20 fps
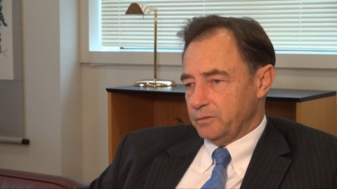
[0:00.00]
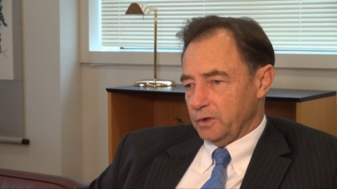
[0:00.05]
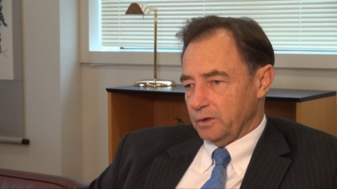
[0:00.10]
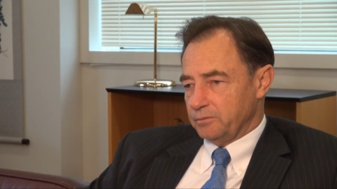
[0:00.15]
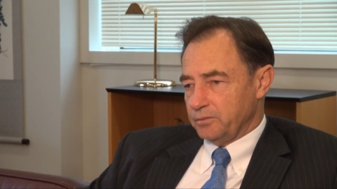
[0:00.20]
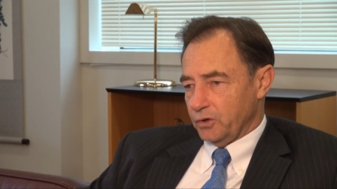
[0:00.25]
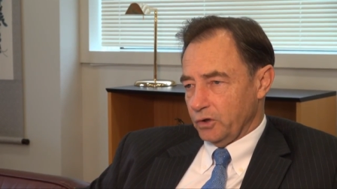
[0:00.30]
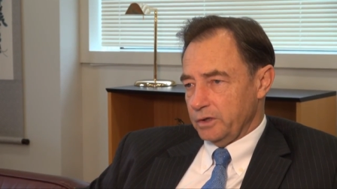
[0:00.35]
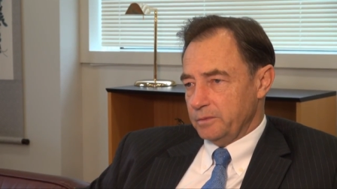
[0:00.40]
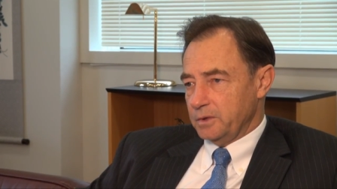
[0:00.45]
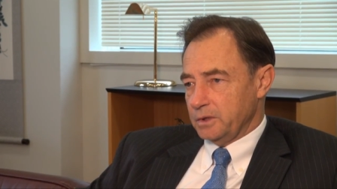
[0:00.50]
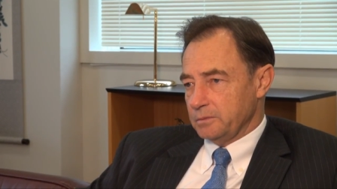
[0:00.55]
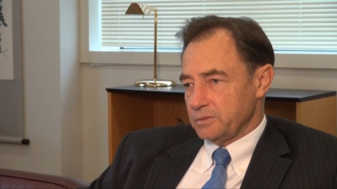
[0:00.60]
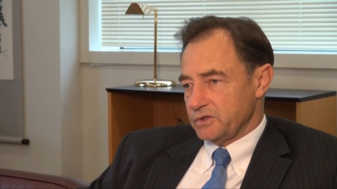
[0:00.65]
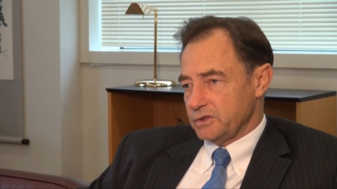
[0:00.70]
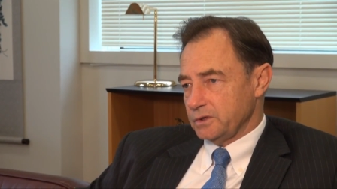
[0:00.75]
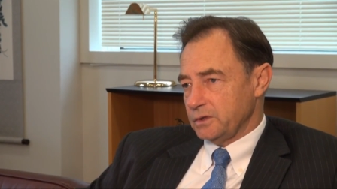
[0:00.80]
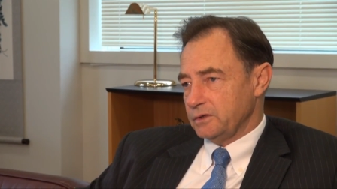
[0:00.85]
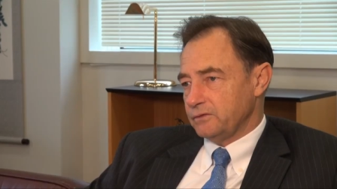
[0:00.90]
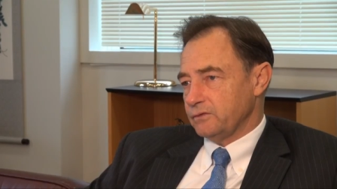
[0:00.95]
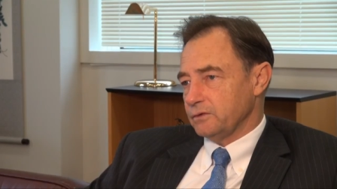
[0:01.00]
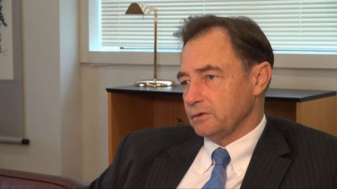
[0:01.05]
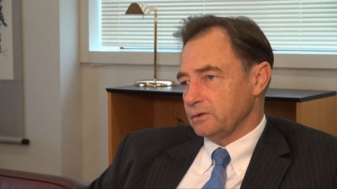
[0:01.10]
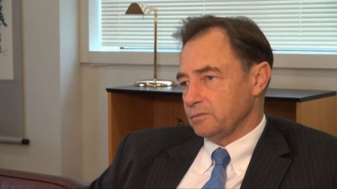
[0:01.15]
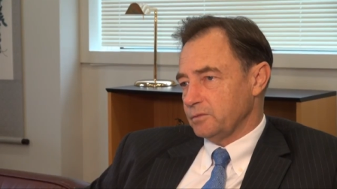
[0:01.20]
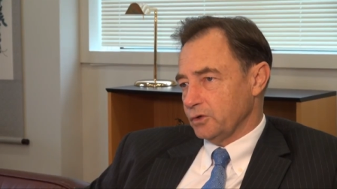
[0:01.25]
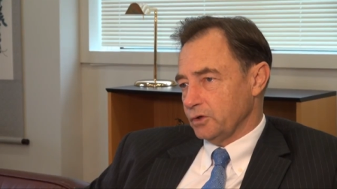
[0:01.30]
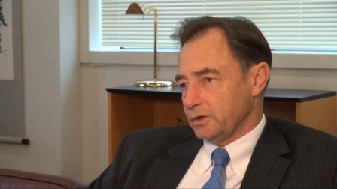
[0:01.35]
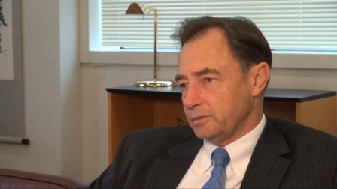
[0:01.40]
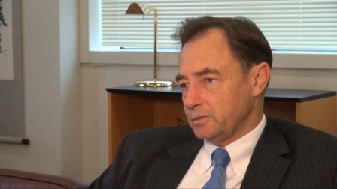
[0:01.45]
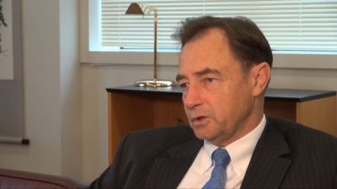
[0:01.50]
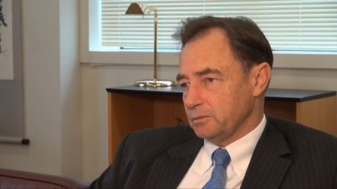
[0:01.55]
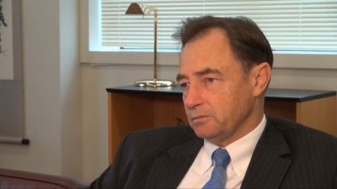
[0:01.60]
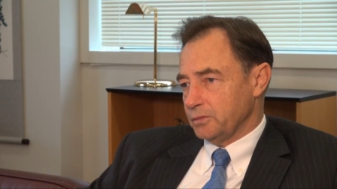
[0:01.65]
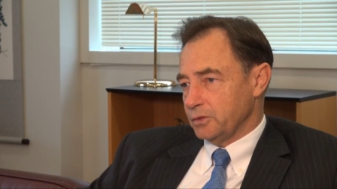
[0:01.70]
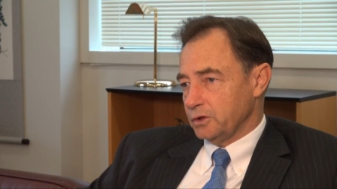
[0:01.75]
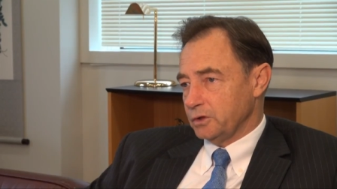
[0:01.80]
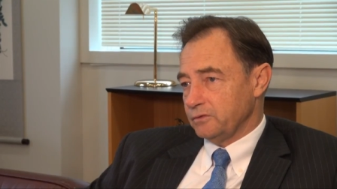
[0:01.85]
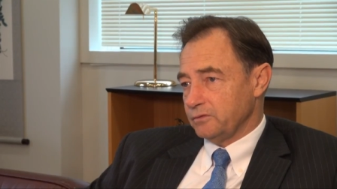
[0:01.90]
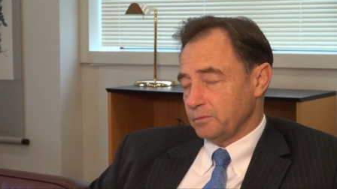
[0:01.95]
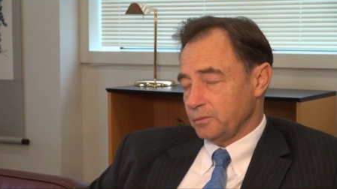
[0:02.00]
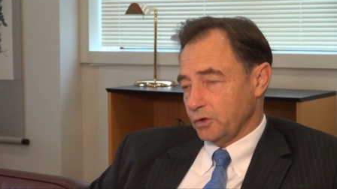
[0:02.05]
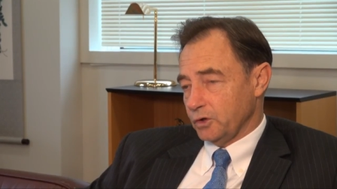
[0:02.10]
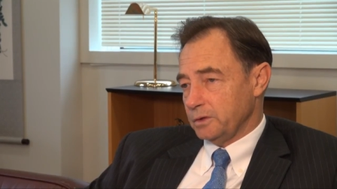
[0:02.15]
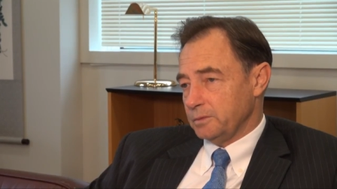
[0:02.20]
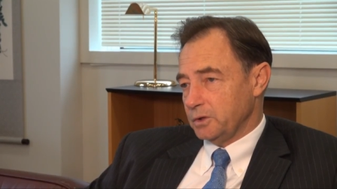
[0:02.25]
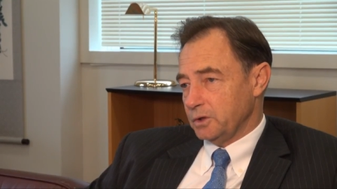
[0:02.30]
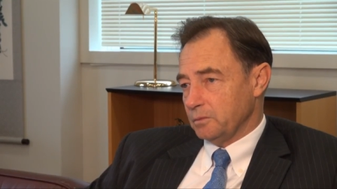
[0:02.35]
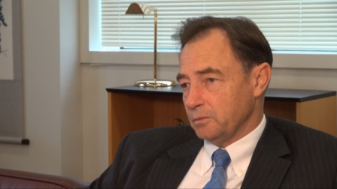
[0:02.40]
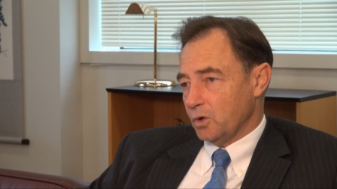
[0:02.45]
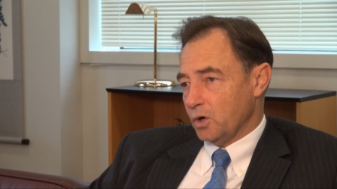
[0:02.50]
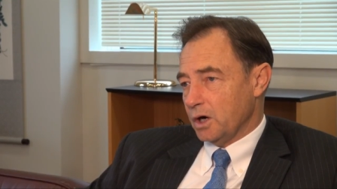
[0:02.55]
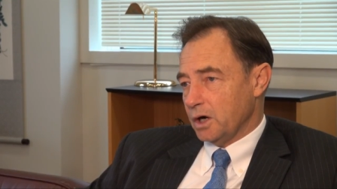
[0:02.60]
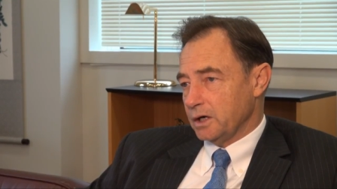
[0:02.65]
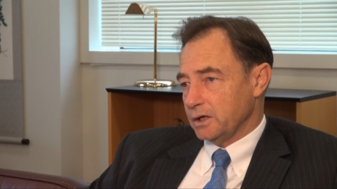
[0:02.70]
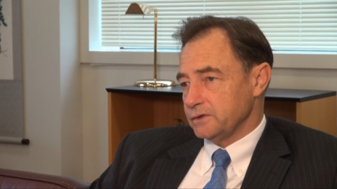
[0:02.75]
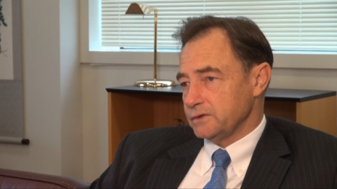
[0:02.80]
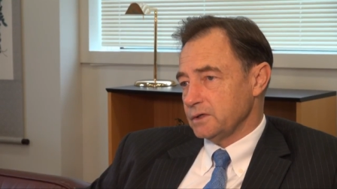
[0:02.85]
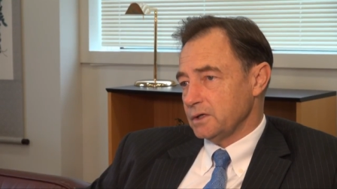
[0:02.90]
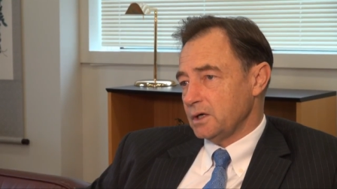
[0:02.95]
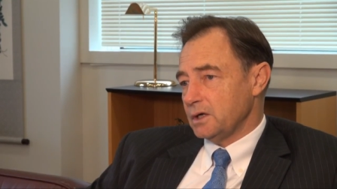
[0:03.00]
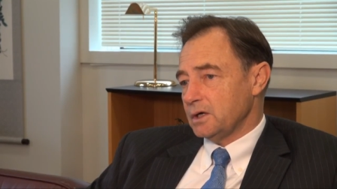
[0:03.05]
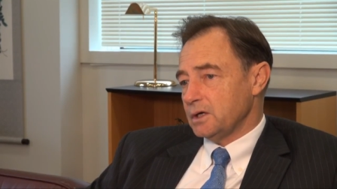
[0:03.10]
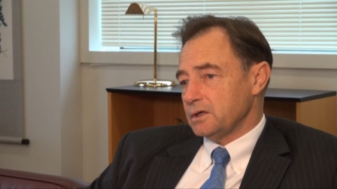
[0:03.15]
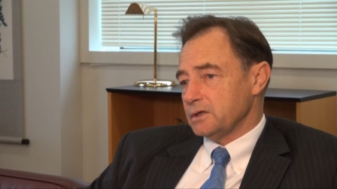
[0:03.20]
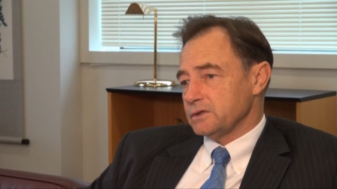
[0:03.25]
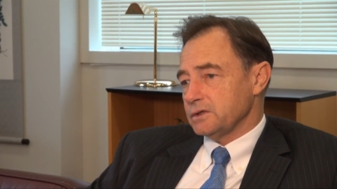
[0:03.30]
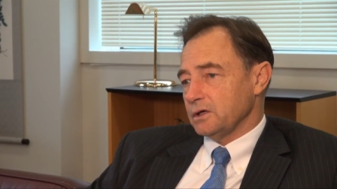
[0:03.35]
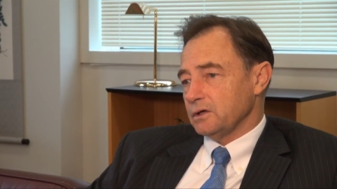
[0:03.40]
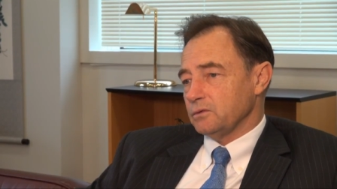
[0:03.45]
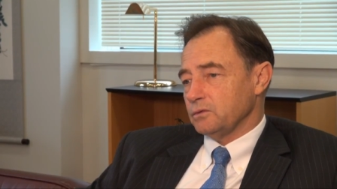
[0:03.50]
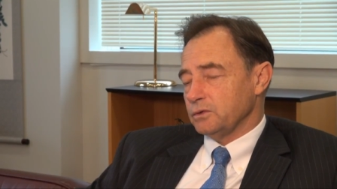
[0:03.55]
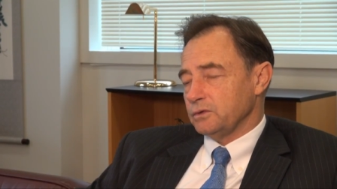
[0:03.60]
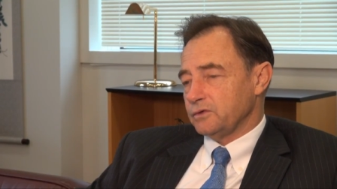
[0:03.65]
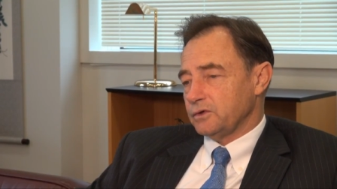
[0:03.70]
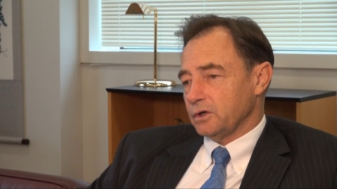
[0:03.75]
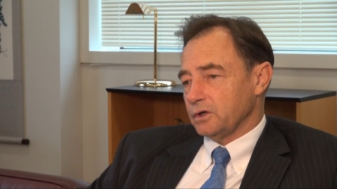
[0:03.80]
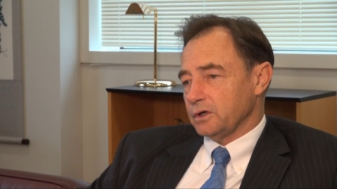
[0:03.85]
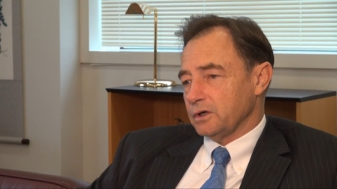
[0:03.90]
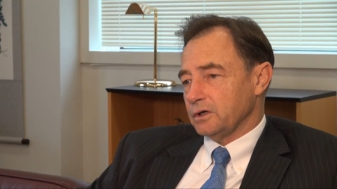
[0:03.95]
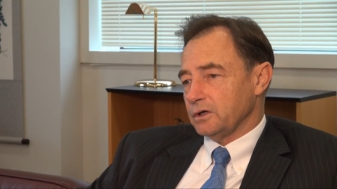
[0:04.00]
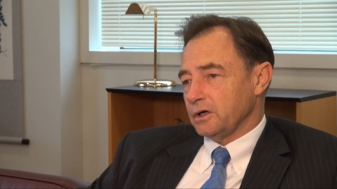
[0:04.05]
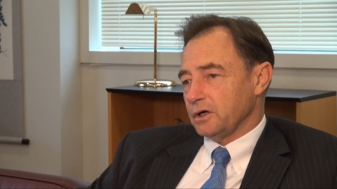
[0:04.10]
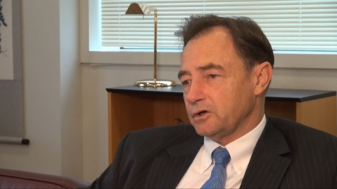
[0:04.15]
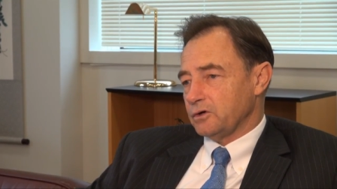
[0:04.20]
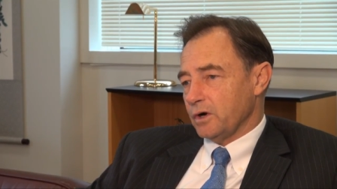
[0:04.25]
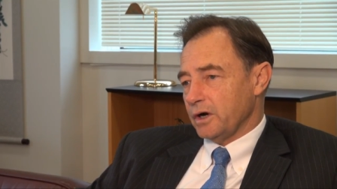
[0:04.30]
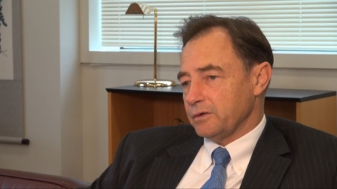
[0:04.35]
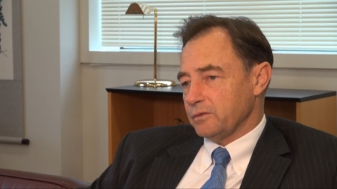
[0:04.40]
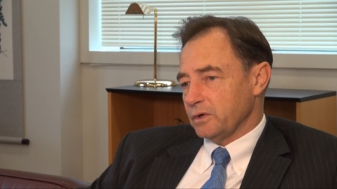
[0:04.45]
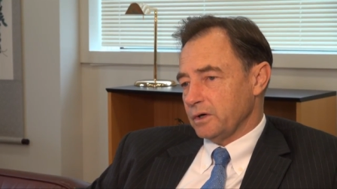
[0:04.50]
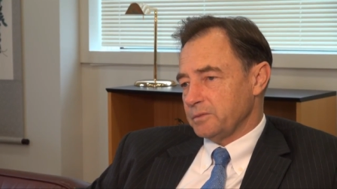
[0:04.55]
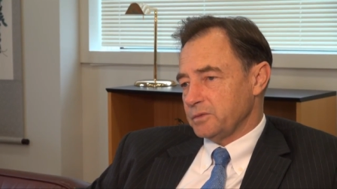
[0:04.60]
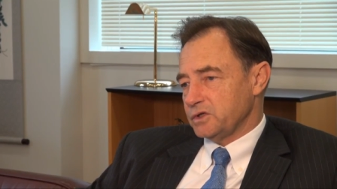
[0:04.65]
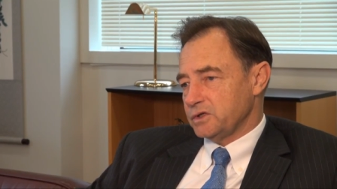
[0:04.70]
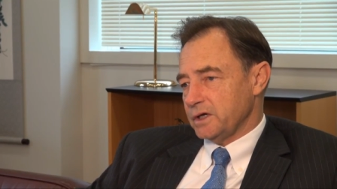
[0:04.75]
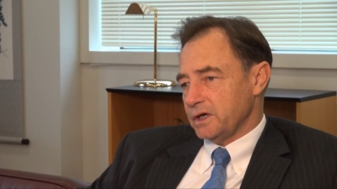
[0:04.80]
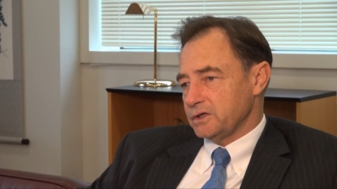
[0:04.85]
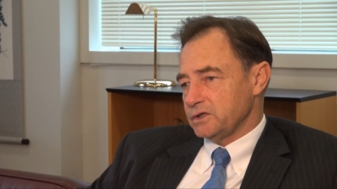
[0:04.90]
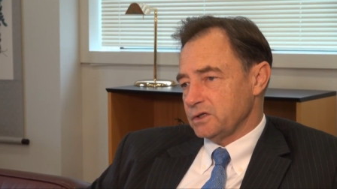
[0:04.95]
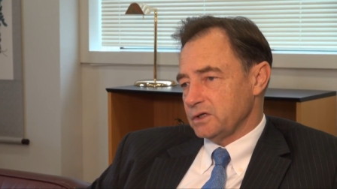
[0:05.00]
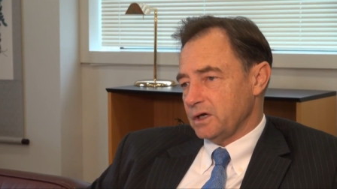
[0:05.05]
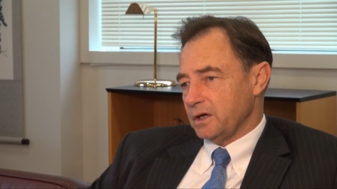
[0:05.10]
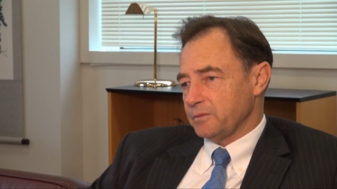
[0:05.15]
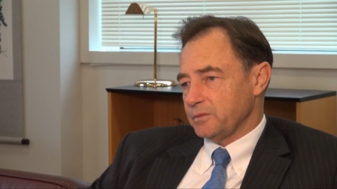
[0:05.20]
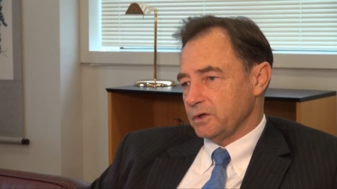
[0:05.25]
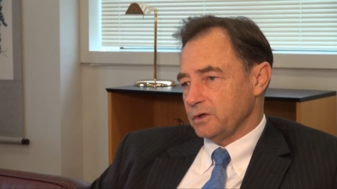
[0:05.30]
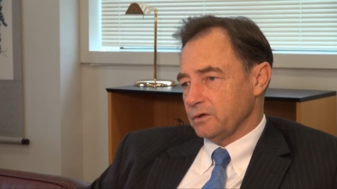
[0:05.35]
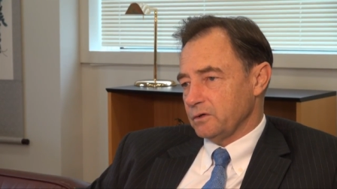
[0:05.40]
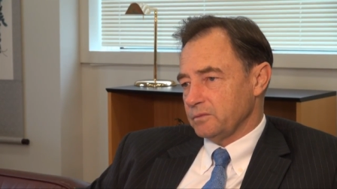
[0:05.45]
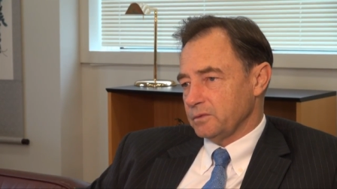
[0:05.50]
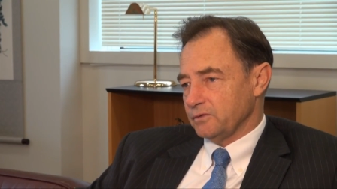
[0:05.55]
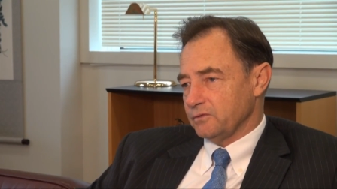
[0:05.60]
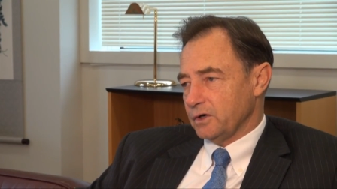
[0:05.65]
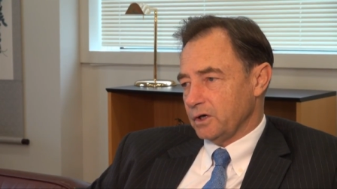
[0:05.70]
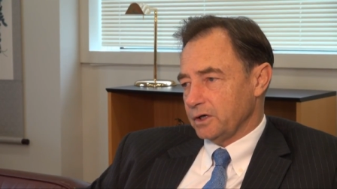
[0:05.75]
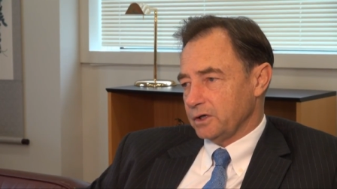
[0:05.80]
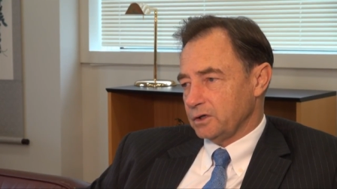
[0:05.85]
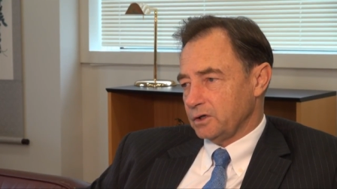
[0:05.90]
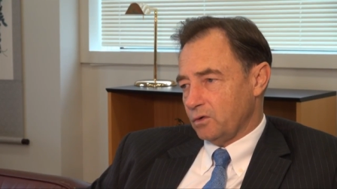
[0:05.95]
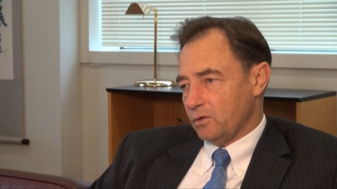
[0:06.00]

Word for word: you know, premium seafood, premium beef, premium wines. So we've got a, a great reputation up there of providing